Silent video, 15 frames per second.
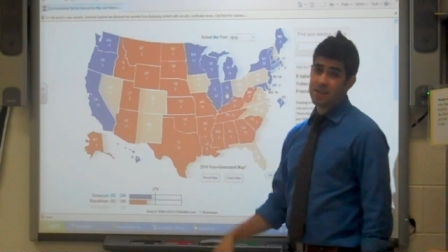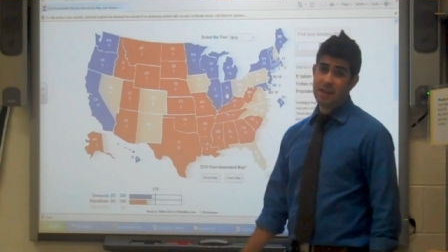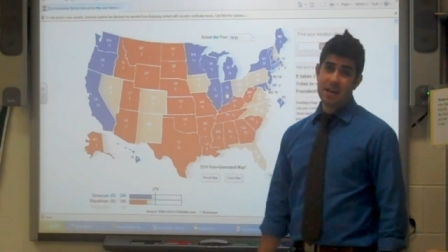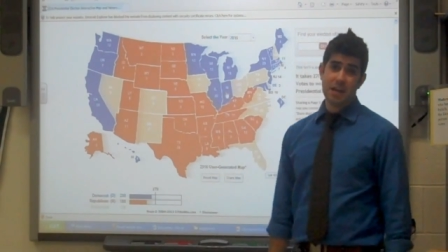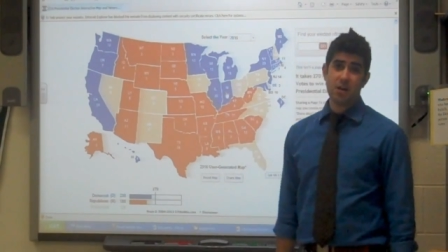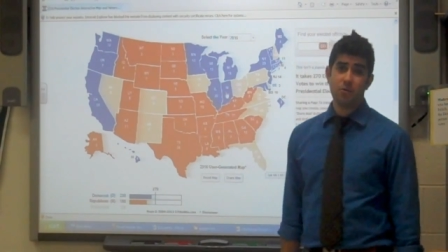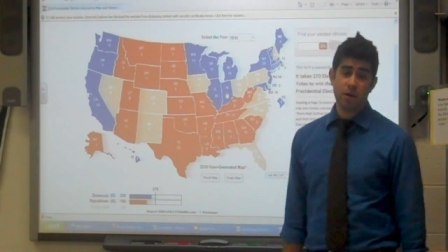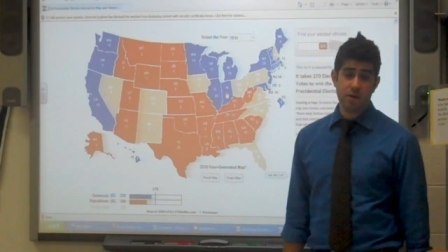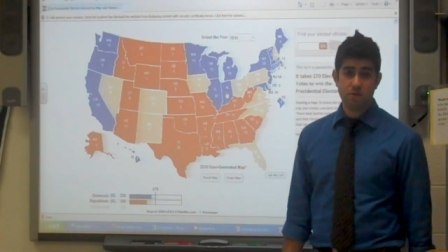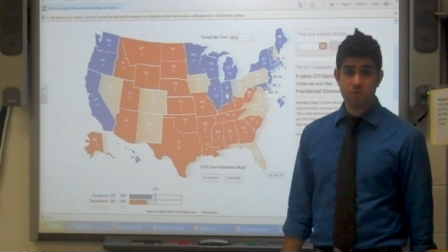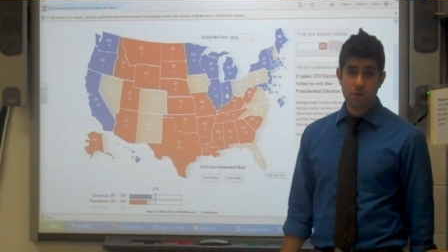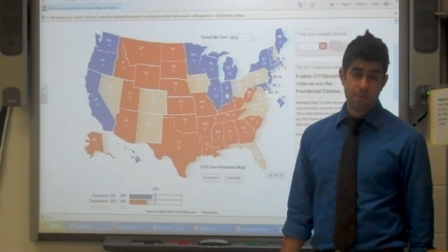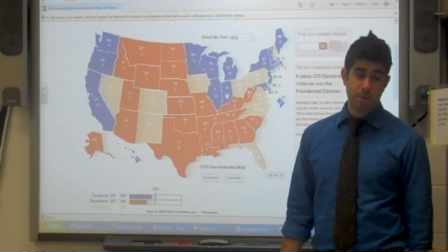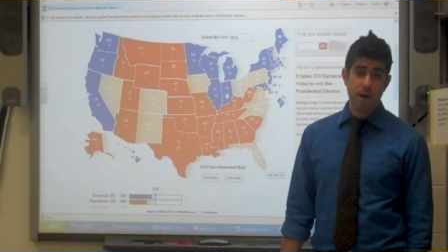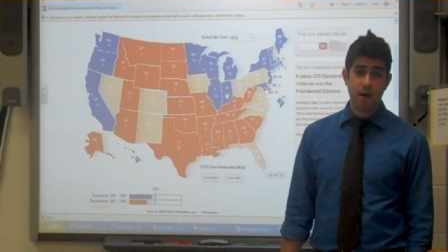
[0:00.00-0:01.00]
Indiana went
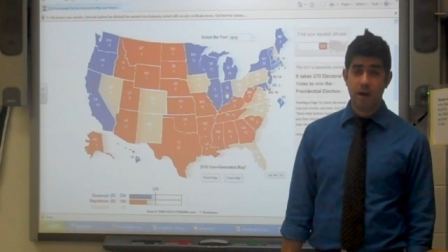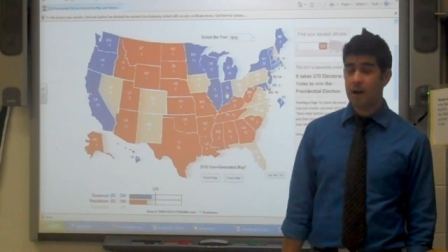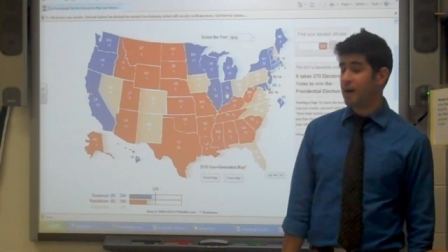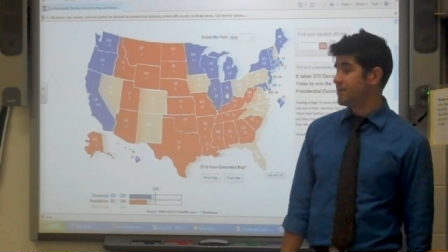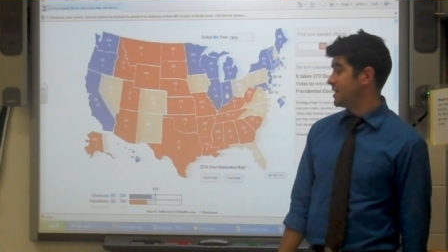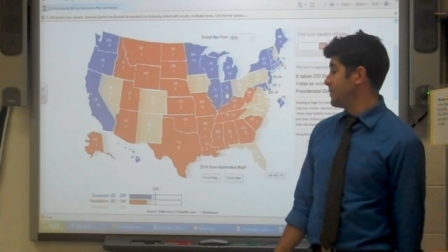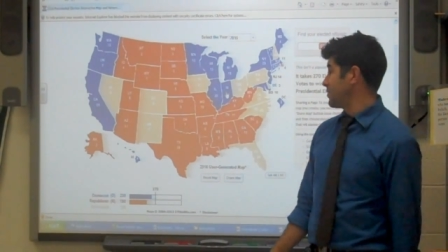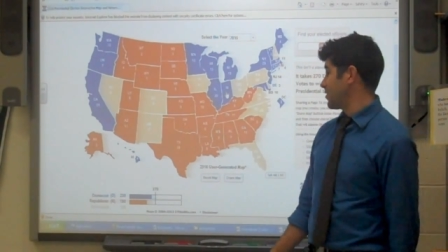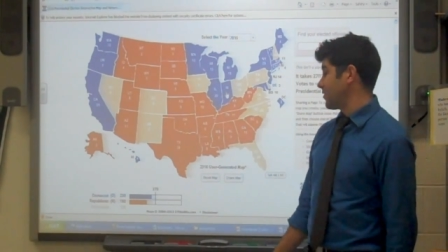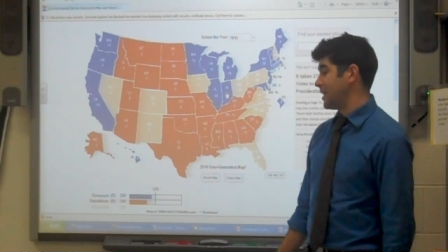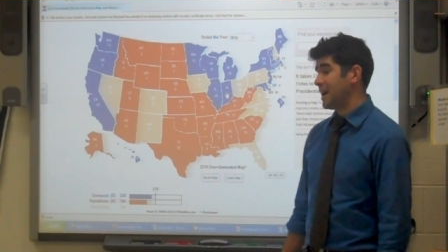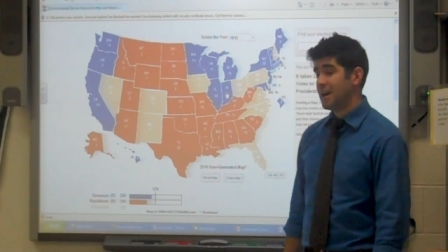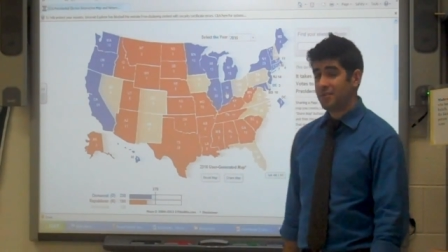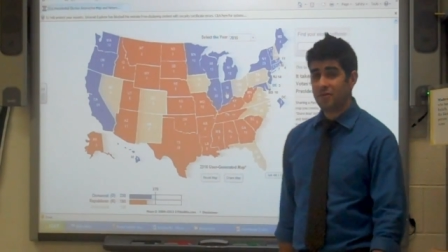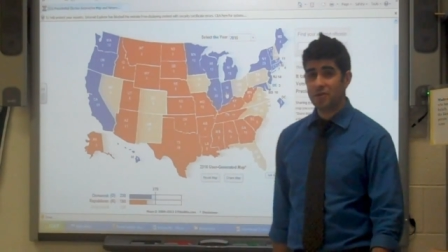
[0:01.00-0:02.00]

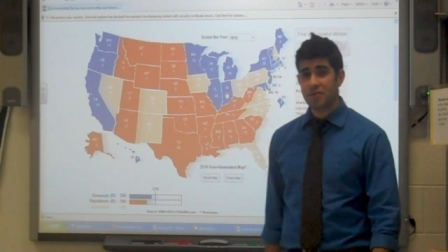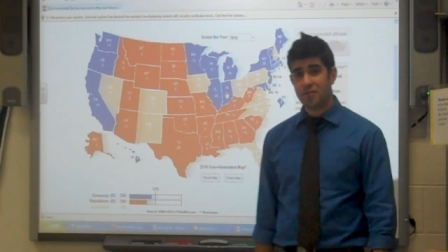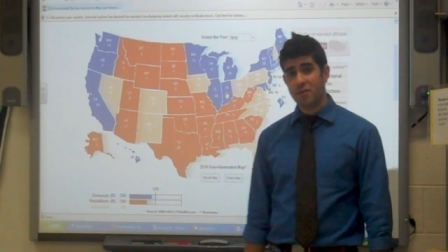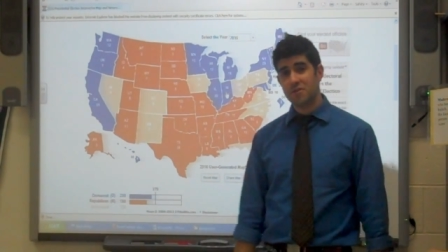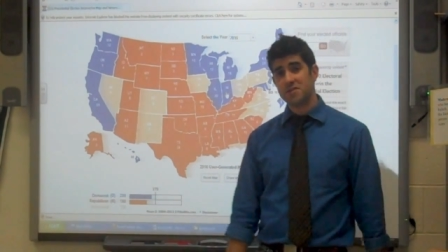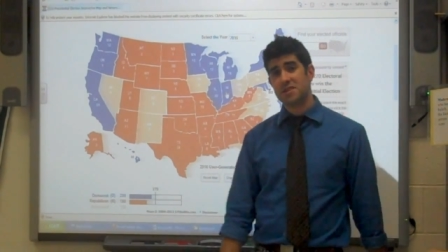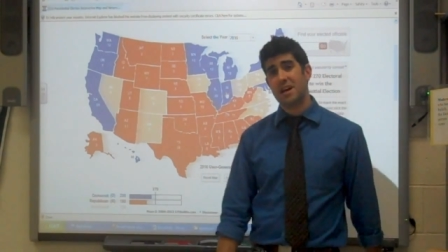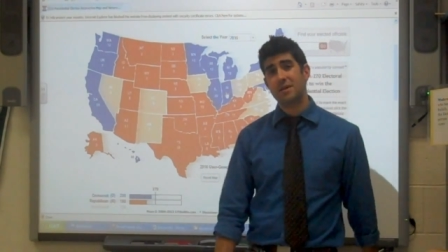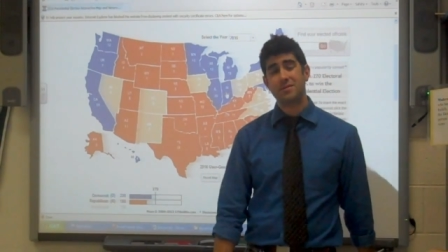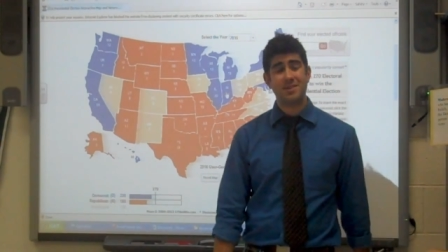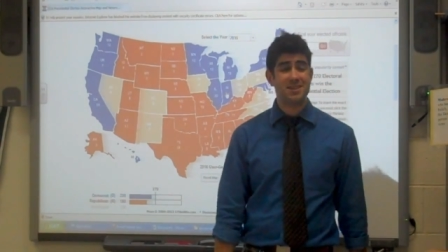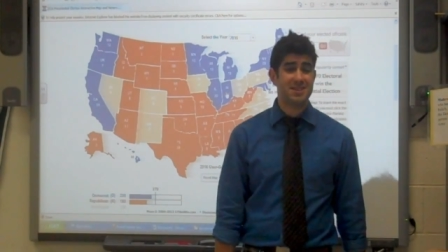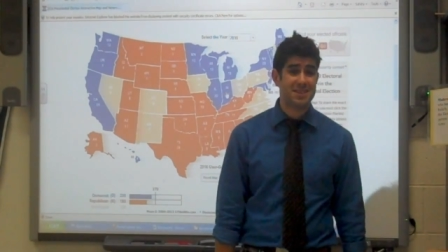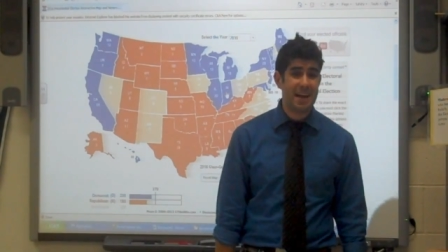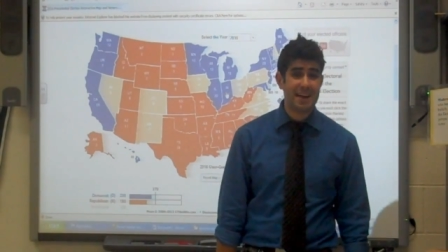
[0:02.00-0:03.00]
Democrat for the first time
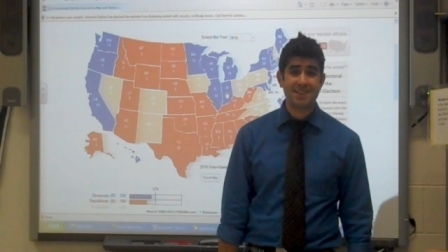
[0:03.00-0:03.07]
since